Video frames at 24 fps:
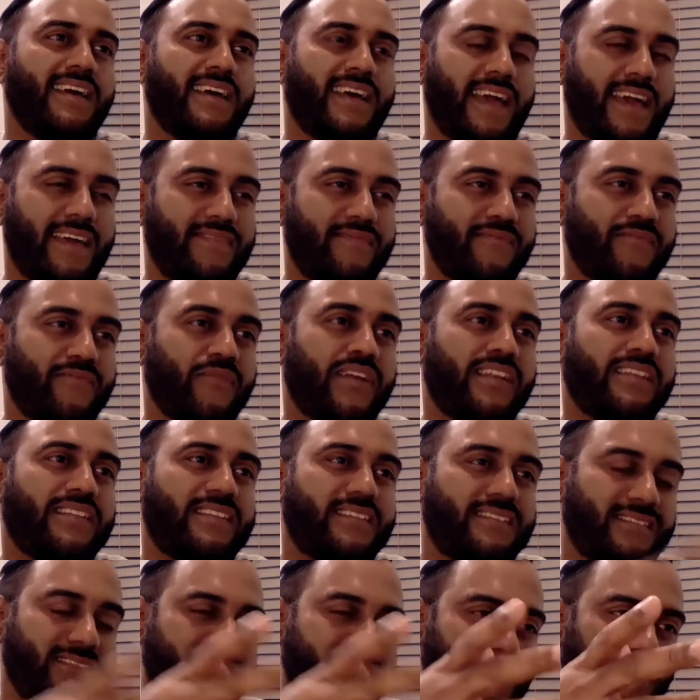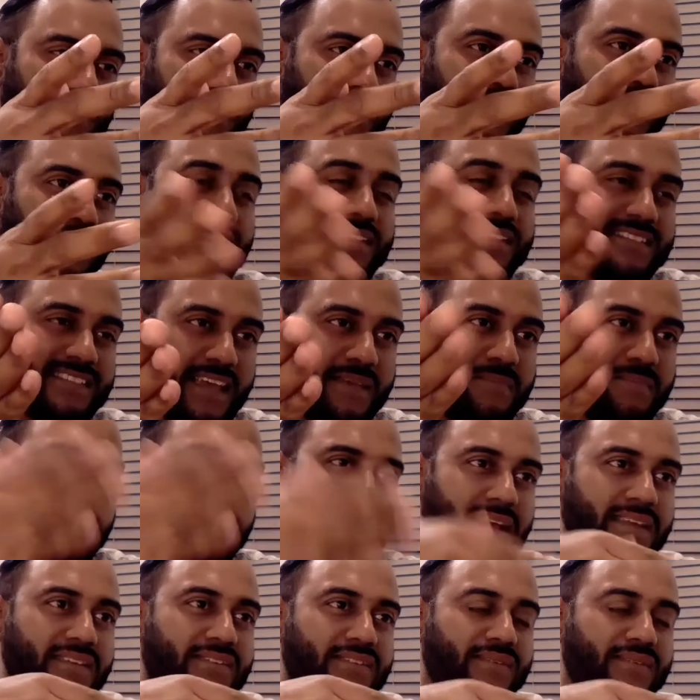And when the same
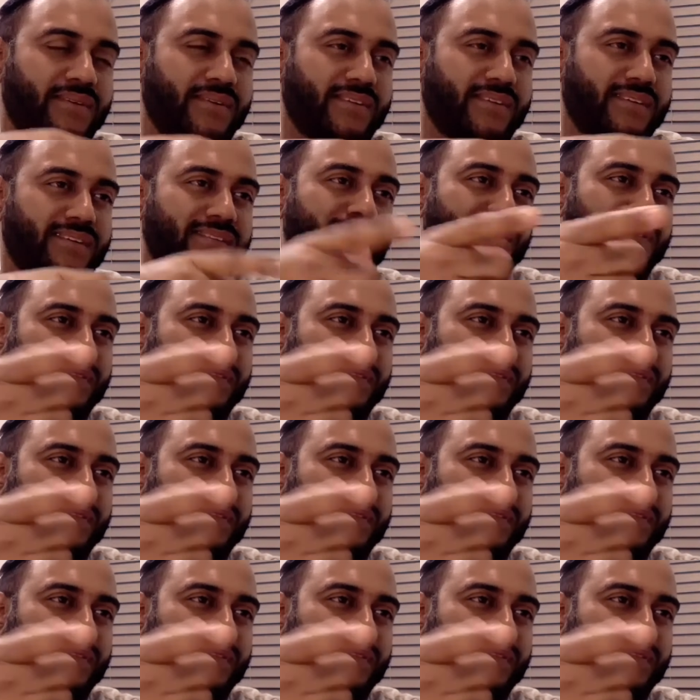mentor